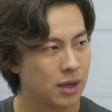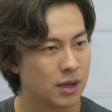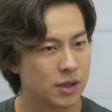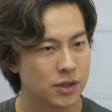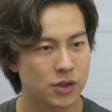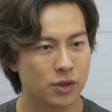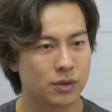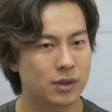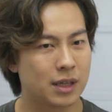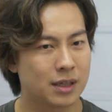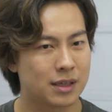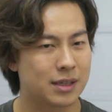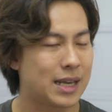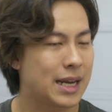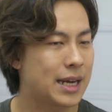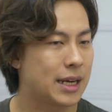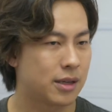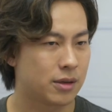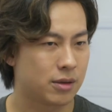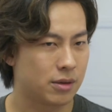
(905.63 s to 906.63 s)
So the
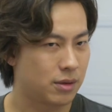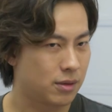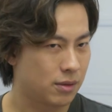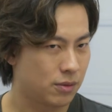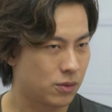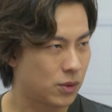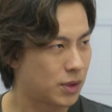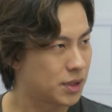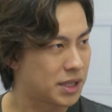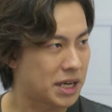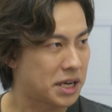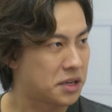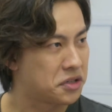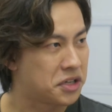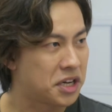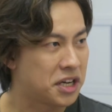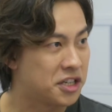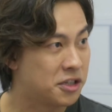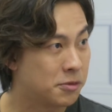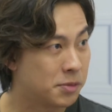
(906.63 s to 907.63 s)
date was
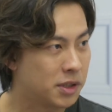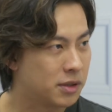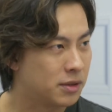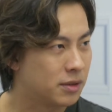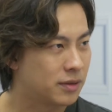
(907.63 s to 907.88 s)
unchangeable,